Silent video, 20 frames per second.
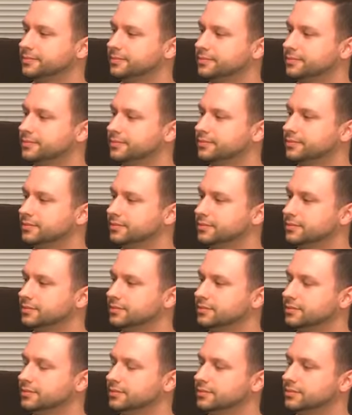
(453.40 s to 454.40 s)

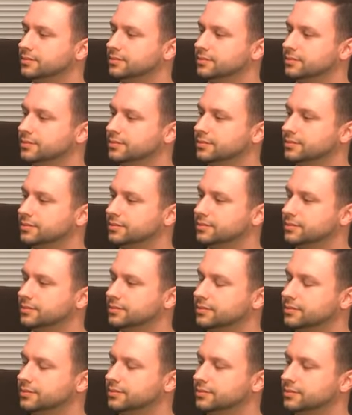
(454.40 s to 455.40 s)

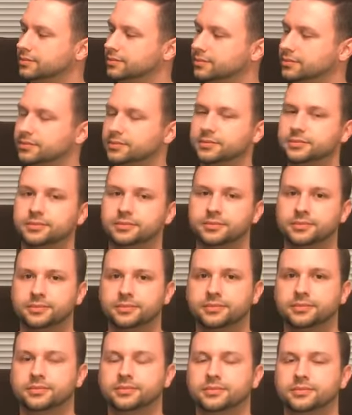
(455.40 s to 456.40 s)

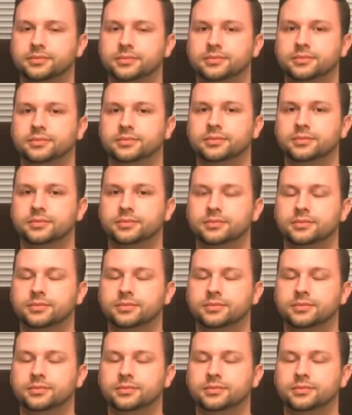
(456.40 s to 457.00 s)
The person shown says nothing.